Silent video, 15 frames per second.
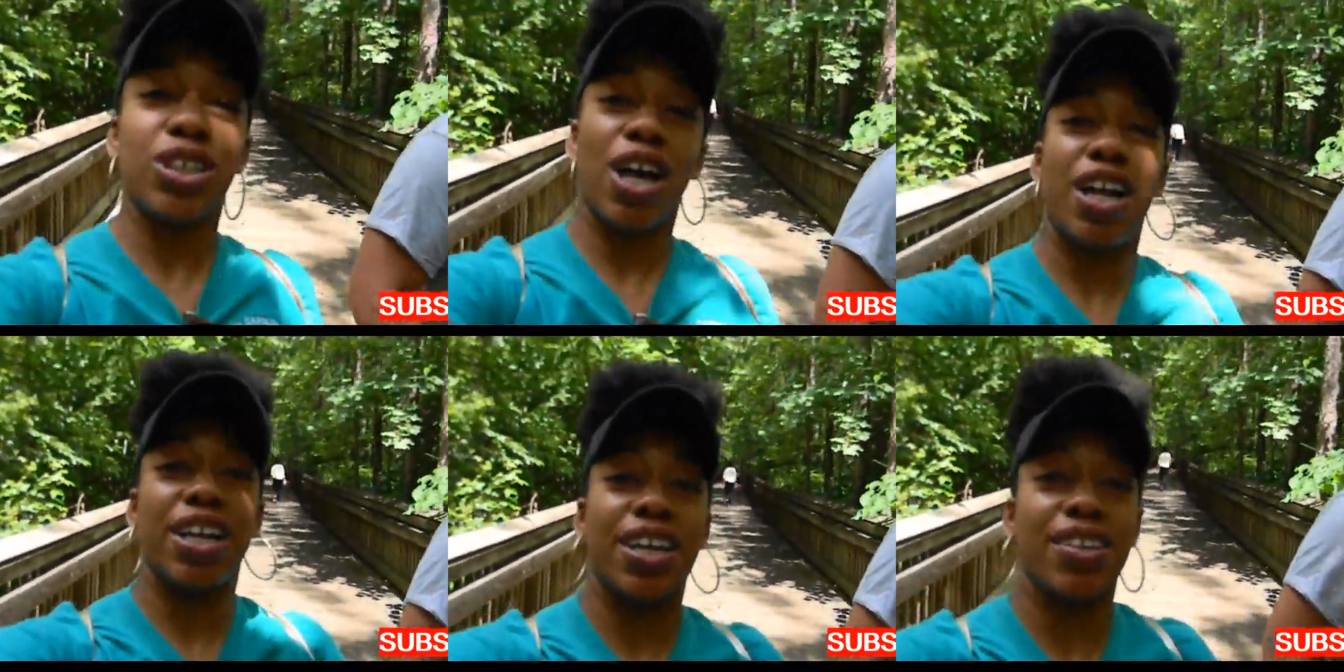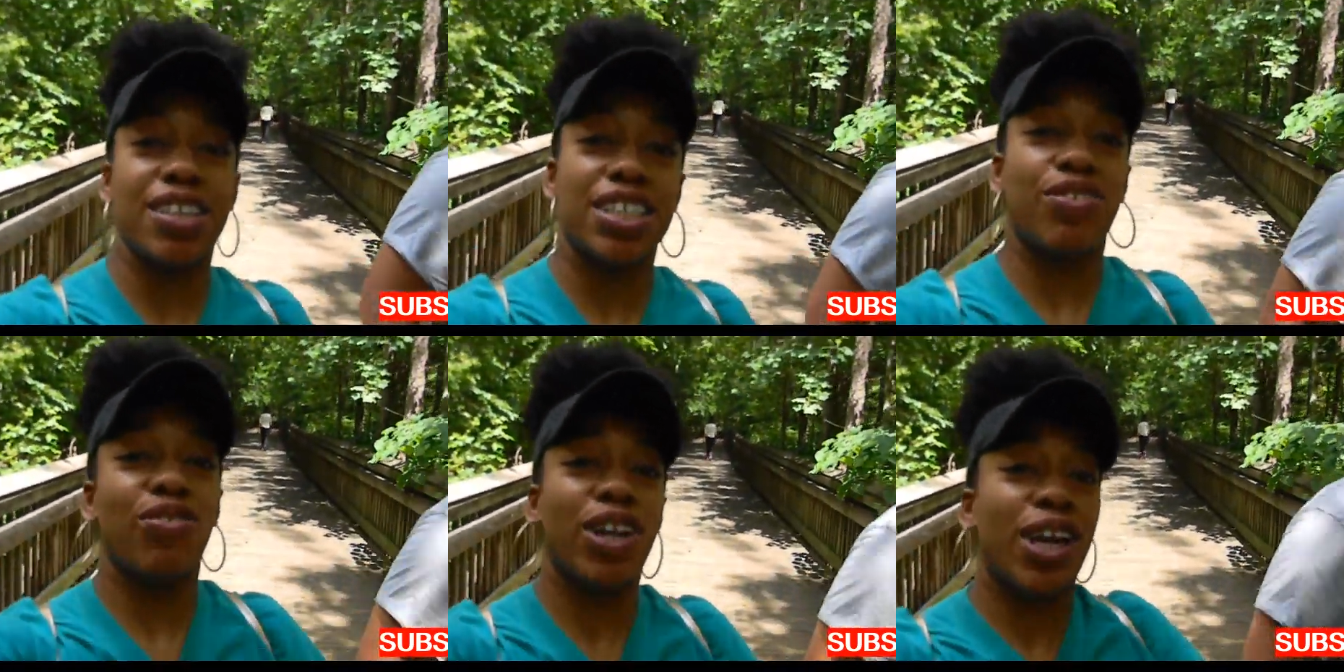y'all to give
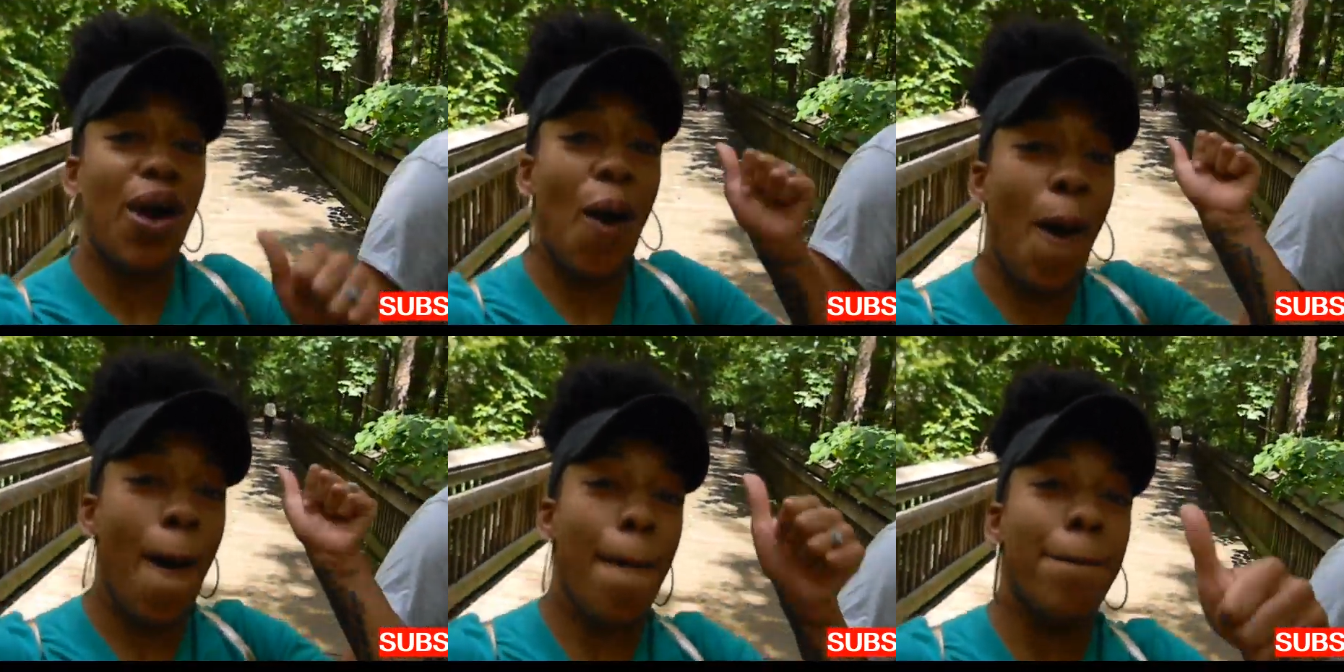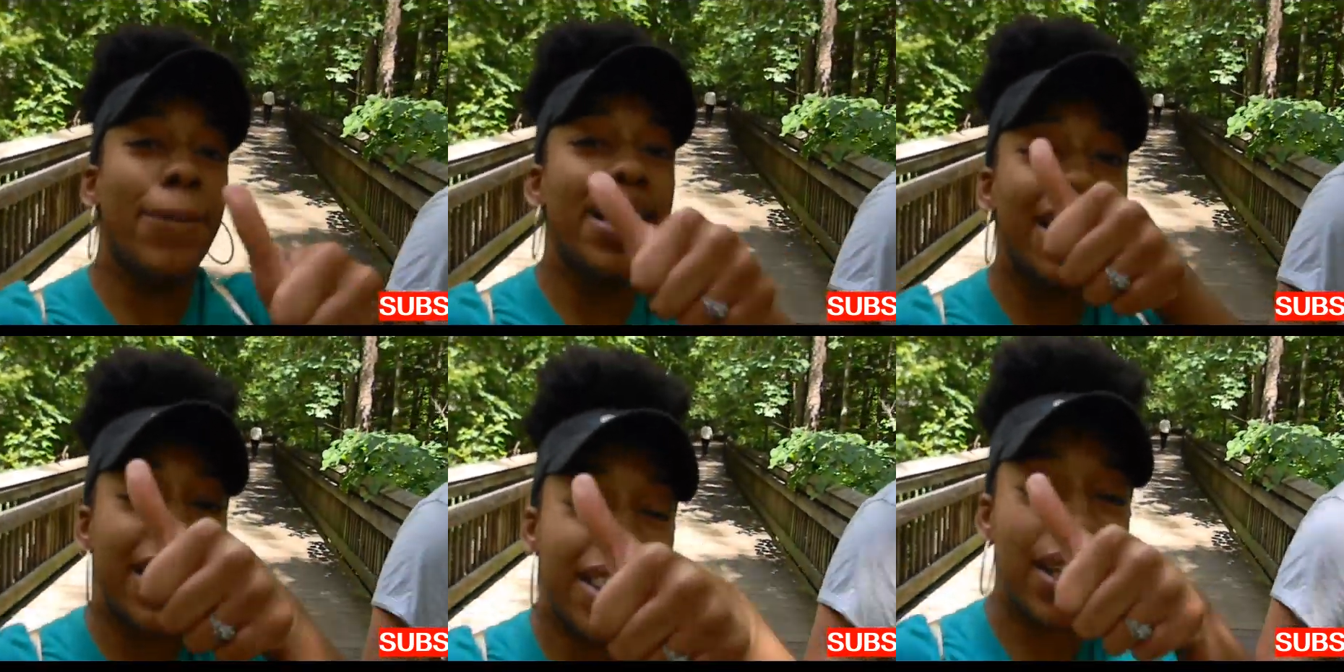this video a
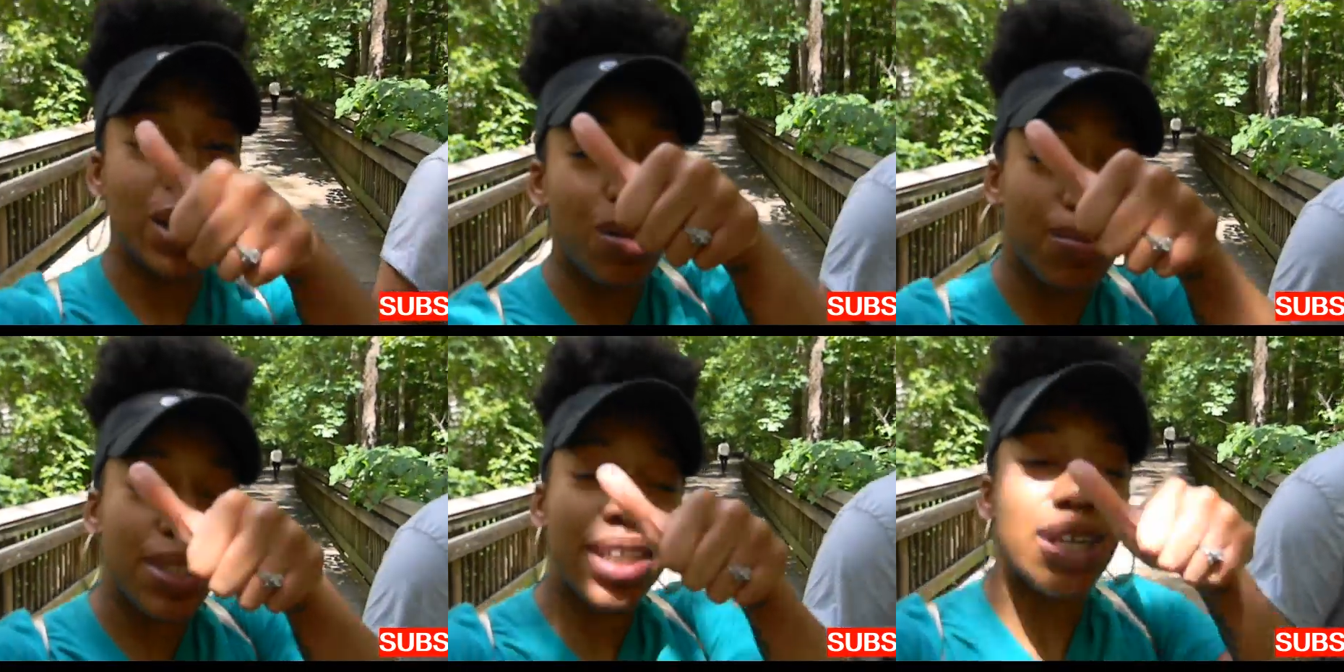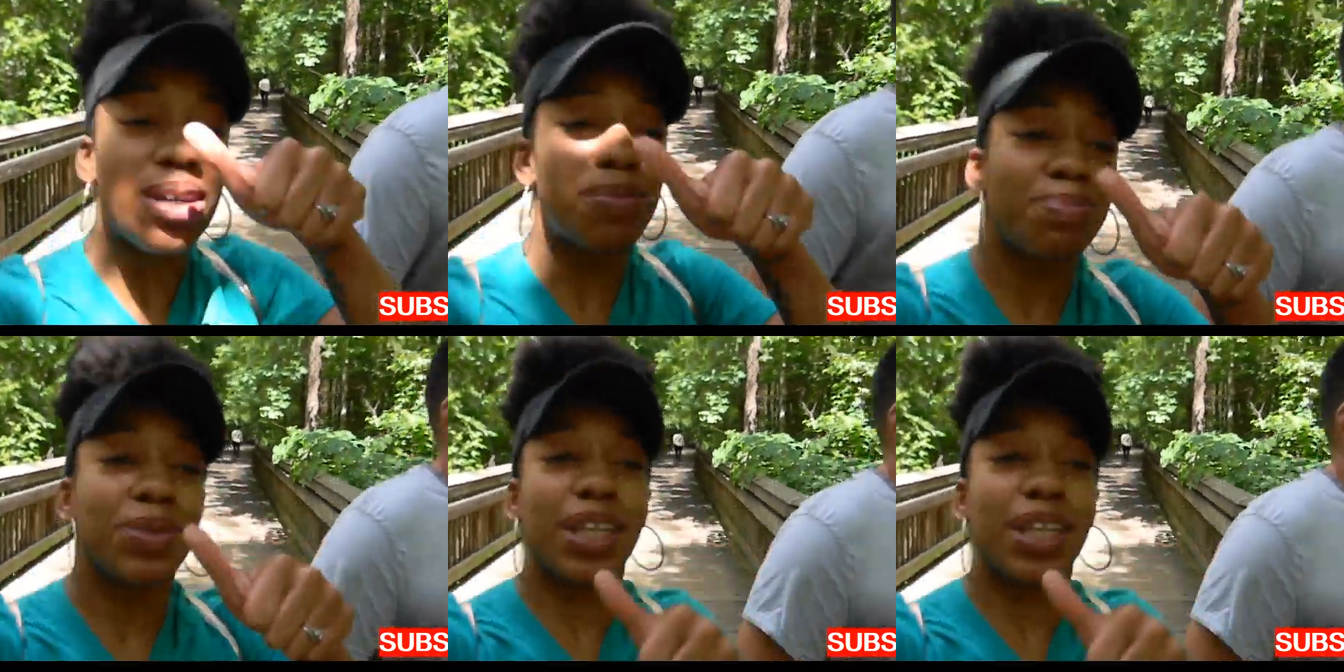big thumbs up